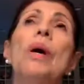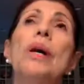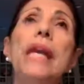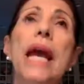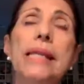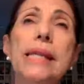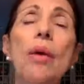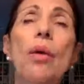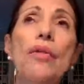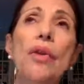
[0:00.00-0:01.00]
Well, yes.
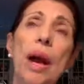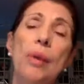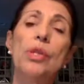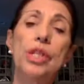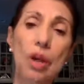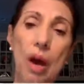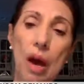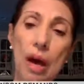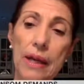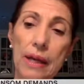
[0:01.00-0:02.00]
However, I was
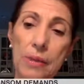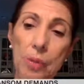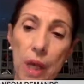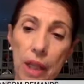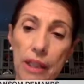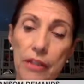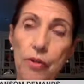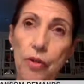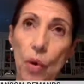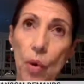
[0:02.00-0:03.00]
not as well
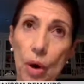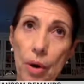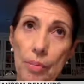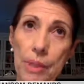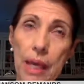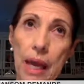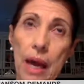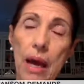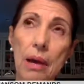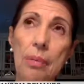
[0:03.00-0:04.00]
informed.
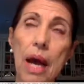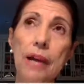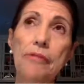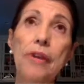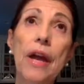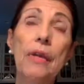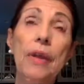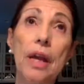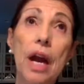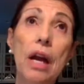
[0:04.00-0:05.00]
I
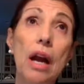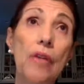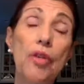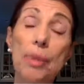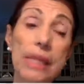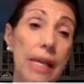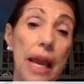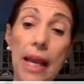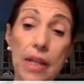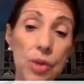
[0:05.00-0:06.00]
found that our government's
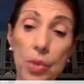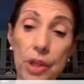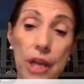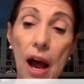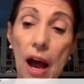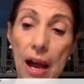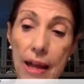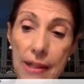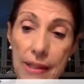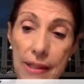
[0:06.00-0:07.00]
hands were
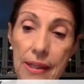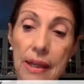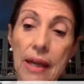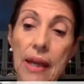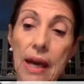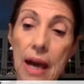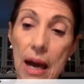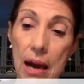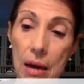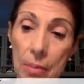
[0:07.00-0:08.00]
tied
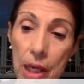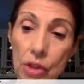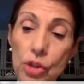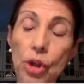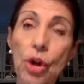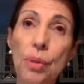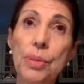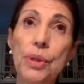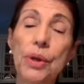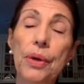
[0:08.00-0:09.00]
in
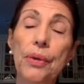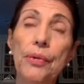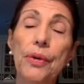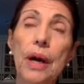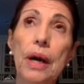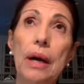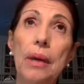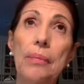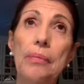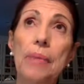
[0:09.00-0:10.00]
terms of
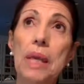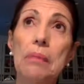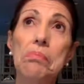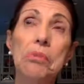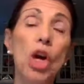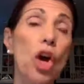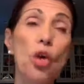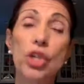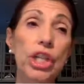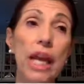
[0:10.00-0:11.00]

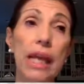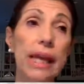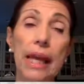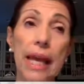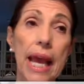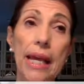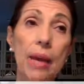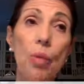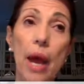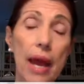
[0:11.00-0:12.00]
negotiating in
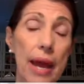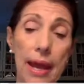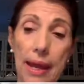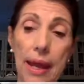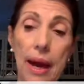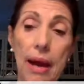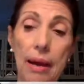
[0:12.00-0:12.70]
any way.